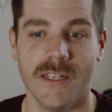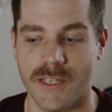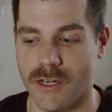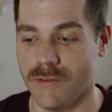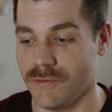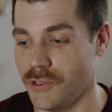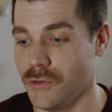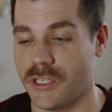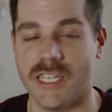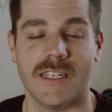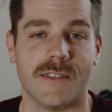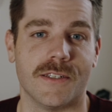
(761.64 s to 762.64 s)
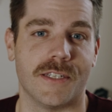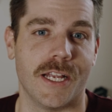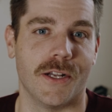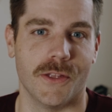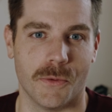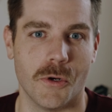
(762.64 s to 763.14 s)
new kit to
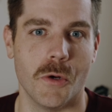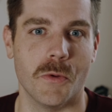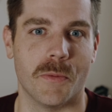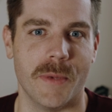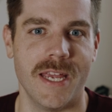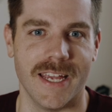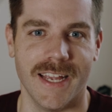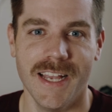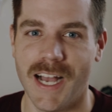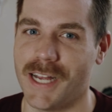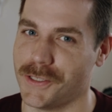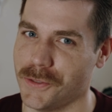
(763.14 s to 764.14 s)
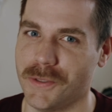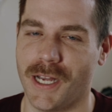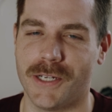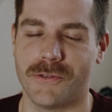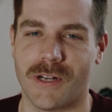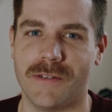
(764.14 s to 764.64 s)
take on the road with me. I do
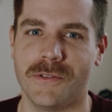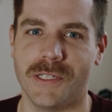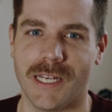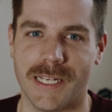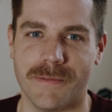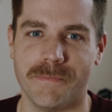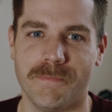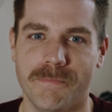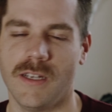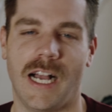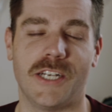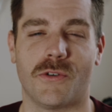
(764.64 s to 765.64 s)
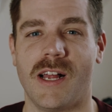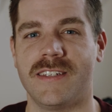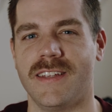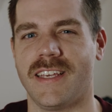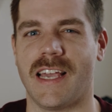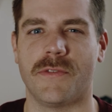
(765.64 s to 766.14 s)
not travel light. I tried
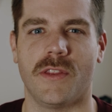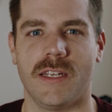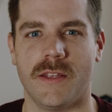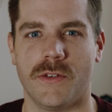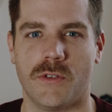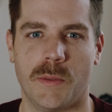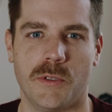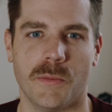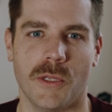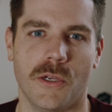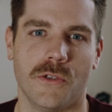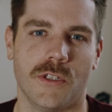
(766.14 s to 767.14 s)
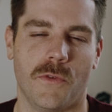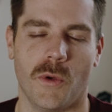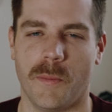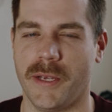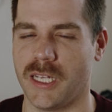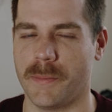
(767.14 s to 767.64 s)
to link everything in the description below, so if you
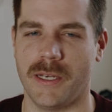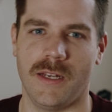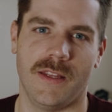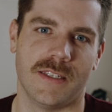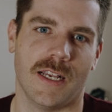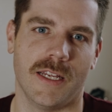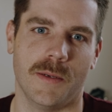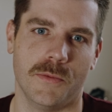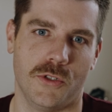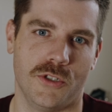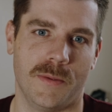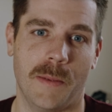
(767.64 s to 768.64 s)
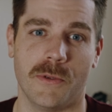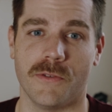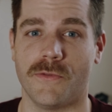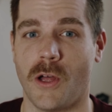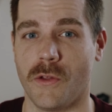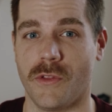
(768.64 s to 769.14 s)
want to pick up any of these items, you should be able to
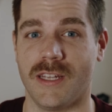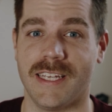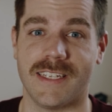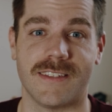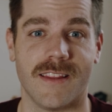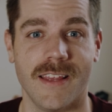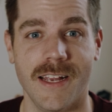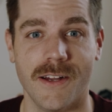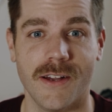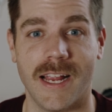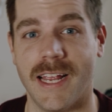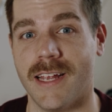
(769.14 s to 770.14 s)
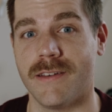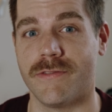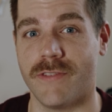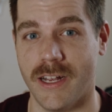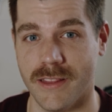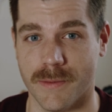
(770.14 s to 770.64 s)
follow the links there and
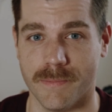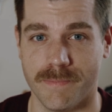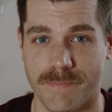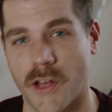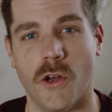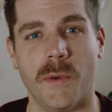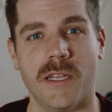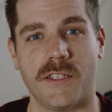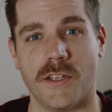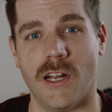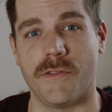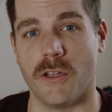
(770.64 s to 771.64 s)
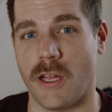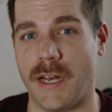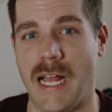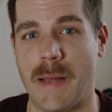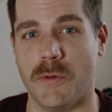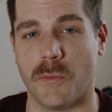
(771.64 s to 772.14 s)
find them. I know we listed off a lot
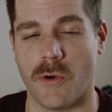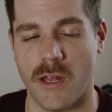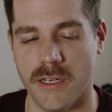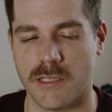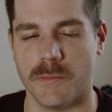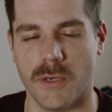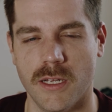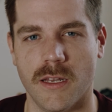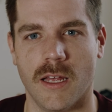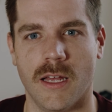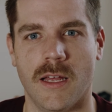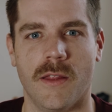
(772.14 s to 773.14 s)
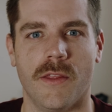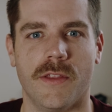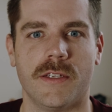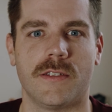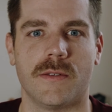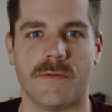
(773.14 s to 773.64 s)
of Apple products, but
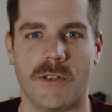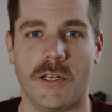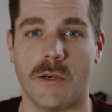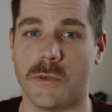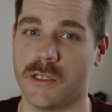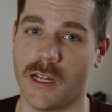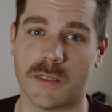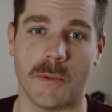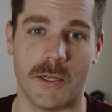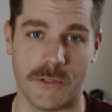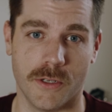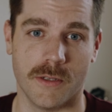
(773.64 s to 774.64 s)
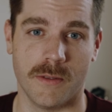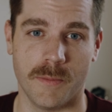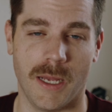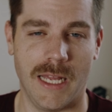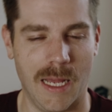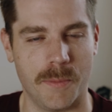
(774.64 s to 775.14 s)
this video was not sponsored
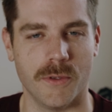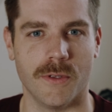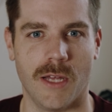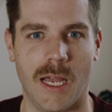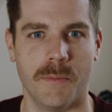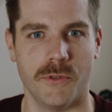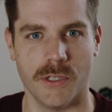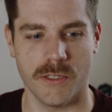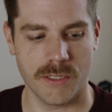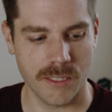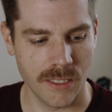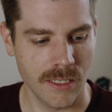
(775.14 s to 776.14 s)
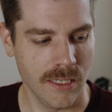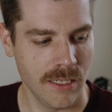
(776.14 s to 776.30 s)
by Apple. I'm just